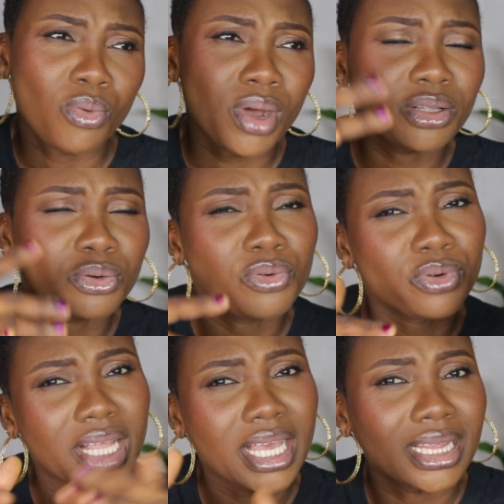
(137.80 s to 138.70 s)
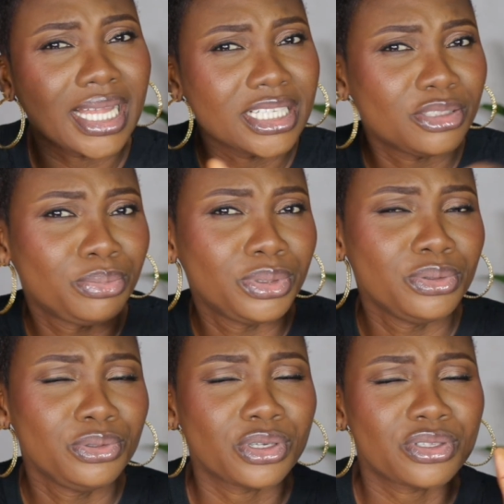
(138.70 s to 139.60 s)
why not go for like light
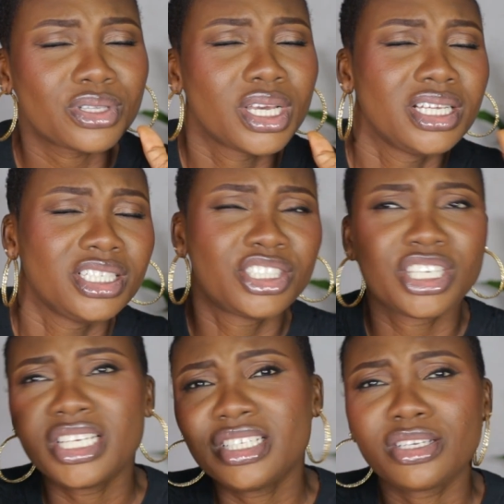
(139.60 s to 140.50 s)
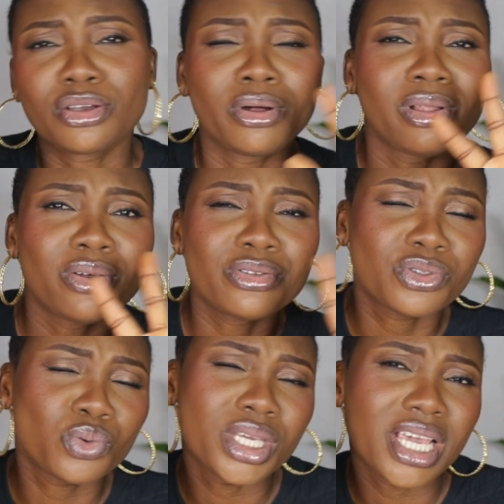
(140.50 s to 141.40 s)
blue? Just change the
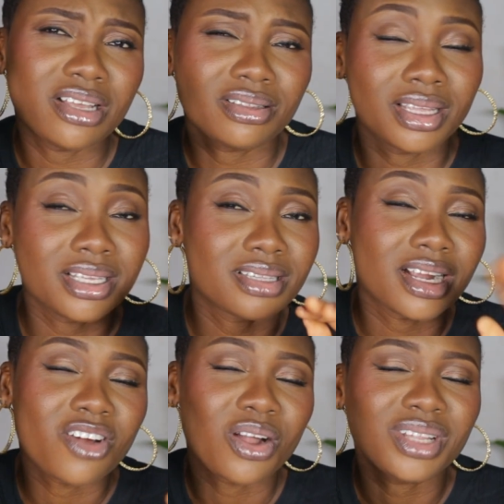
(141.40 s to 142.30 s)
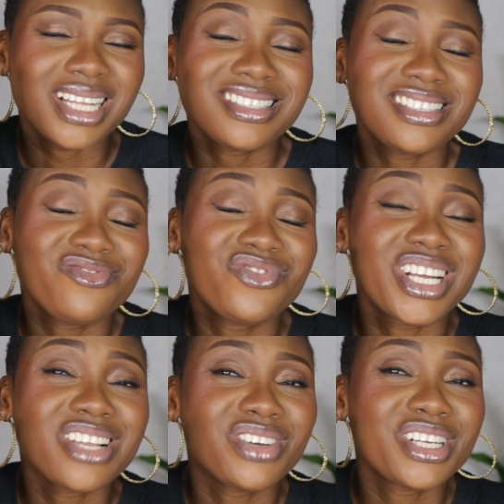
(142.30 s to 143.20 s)
colors, tweak things around. That is the
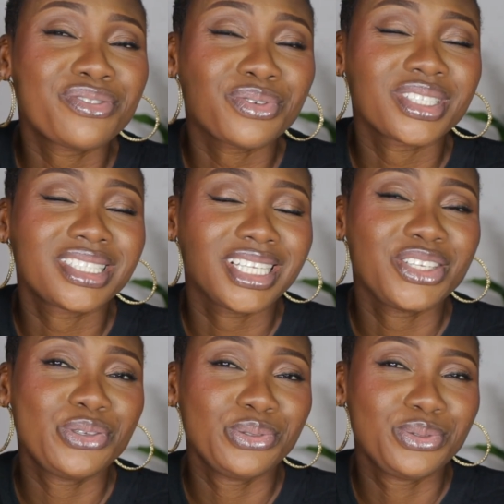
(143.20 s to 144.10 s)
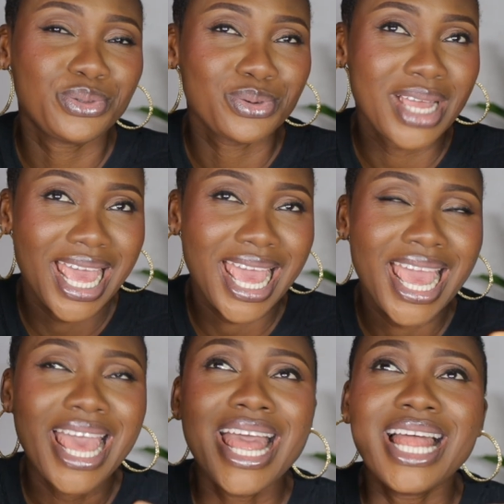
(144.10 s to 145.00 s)
very first thing you do.
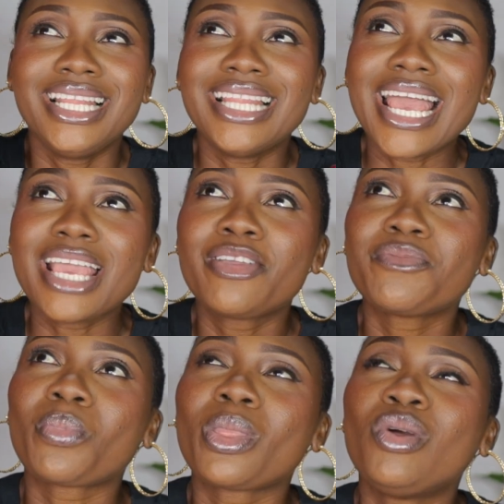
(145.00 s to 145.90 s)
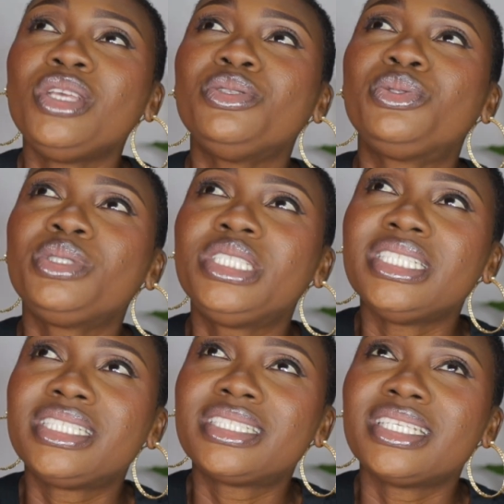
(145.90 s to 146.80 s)
Like when you do
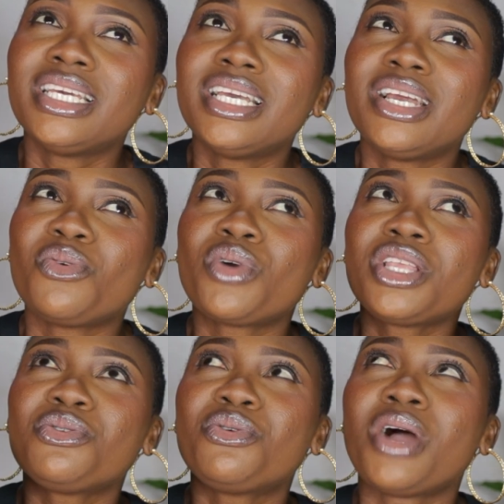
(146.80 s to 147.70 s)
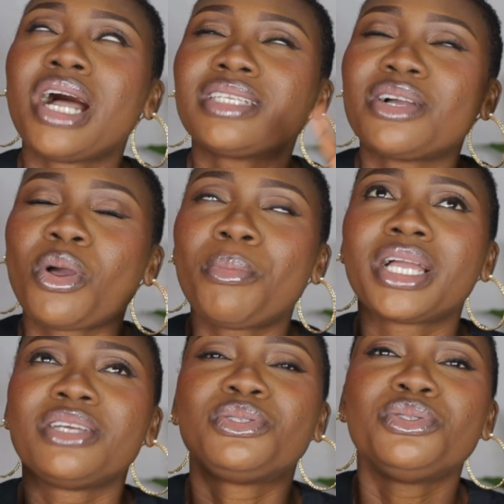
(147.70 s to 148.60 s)
this, when you go out and come
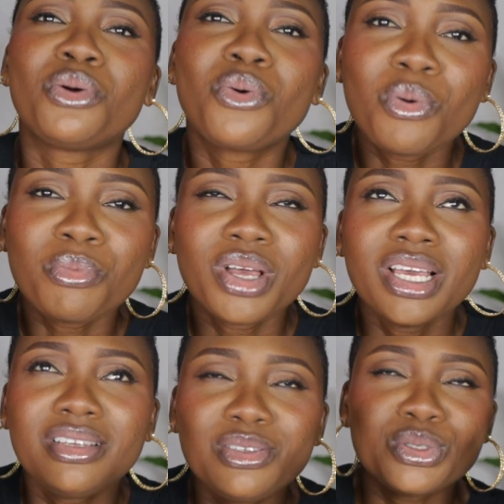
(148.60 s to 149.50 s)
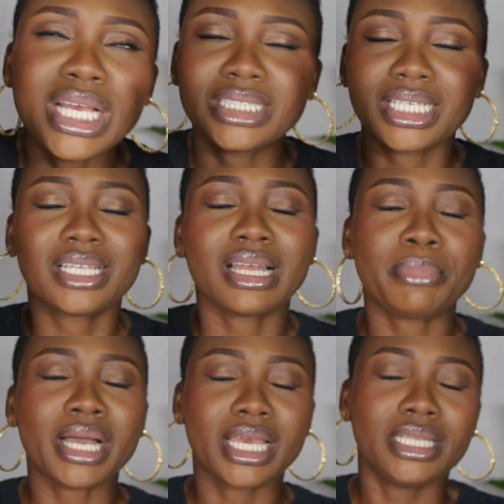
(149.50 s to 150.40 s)
back into your home, you get taken
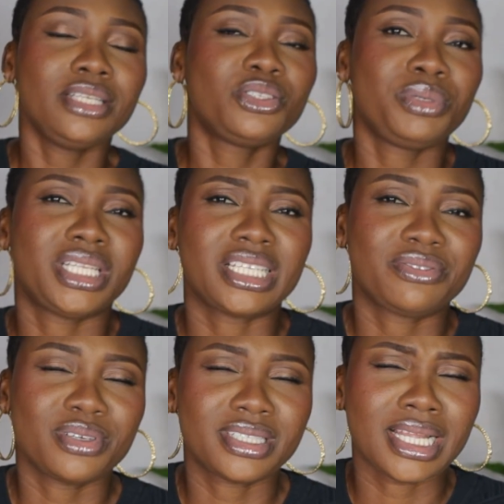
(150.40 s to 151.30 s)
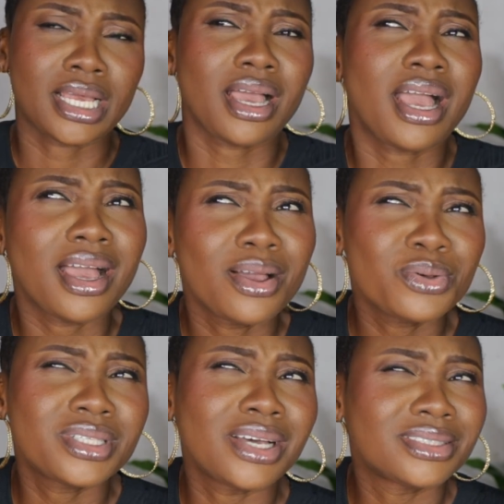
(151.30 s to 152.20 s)
aback a little bit at first, like,
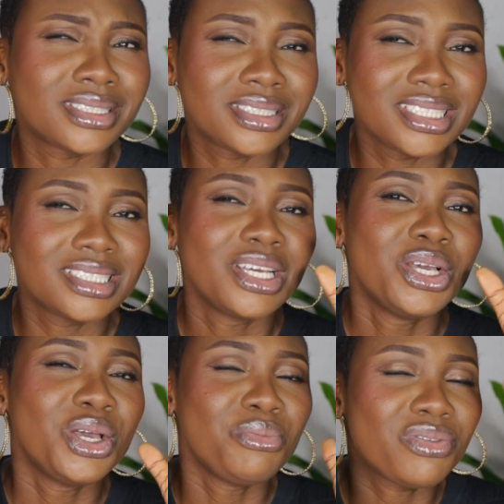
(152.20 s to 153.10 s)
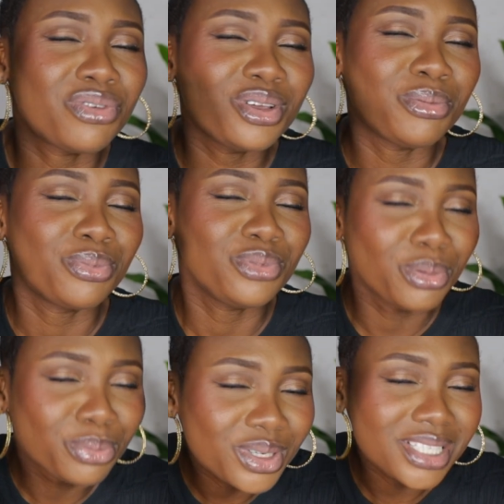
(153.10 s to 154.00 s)
whose house is this? Before
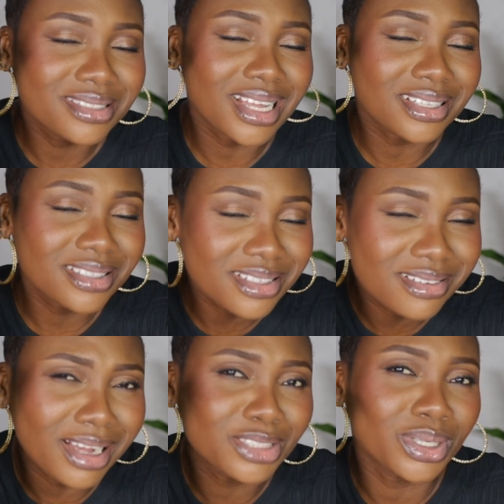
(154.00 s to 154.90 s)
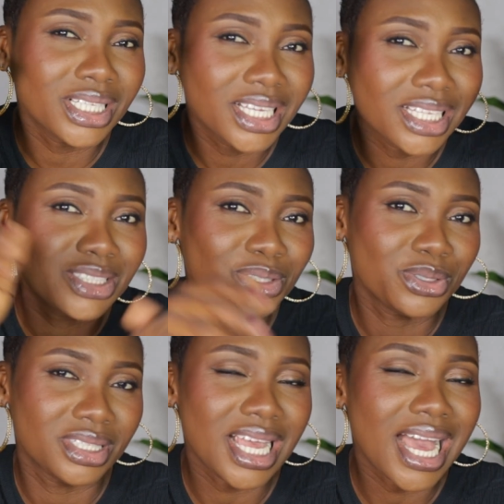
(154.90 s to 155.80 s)
your brain starts gradually getting
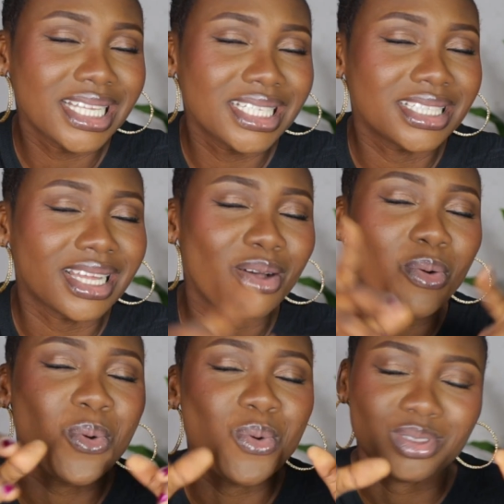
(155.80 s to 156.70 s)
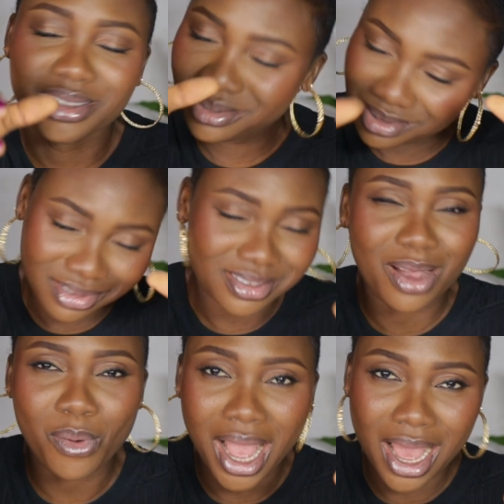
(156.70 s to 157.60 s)
used to the idea that, oh, this is
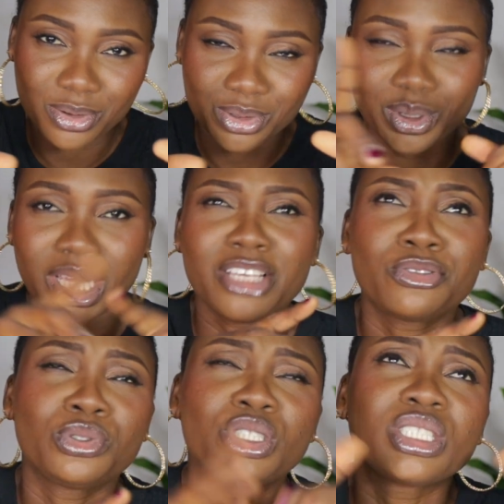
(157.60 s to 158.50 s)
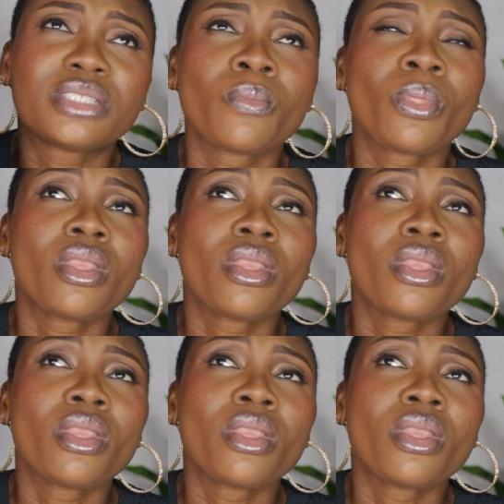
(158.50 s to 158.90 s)
our house. Okay, so just